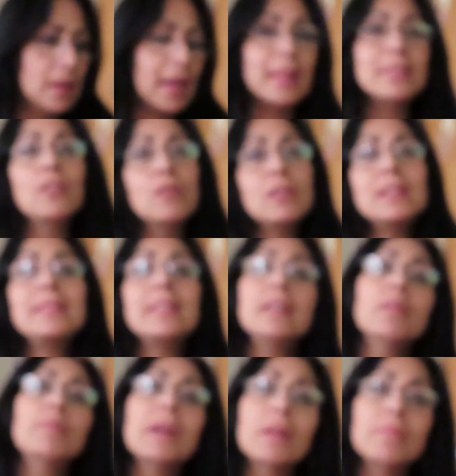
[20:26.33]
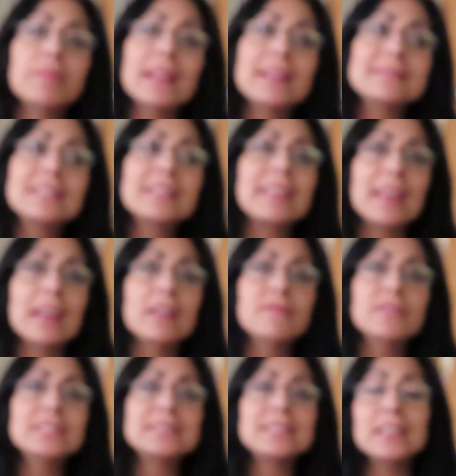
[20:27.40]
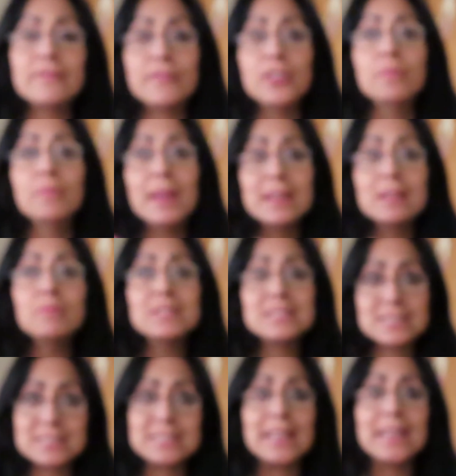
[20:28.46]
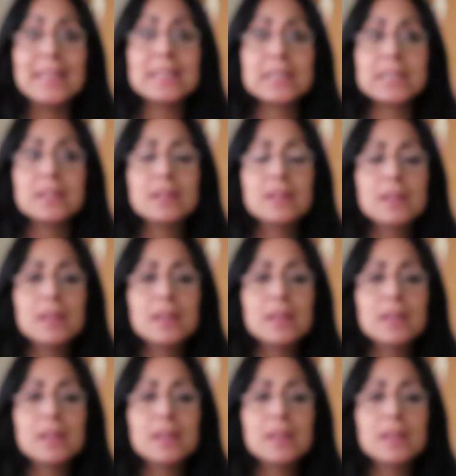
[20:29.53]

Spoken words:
And the only thing about plastic canvas, if you made a mistake,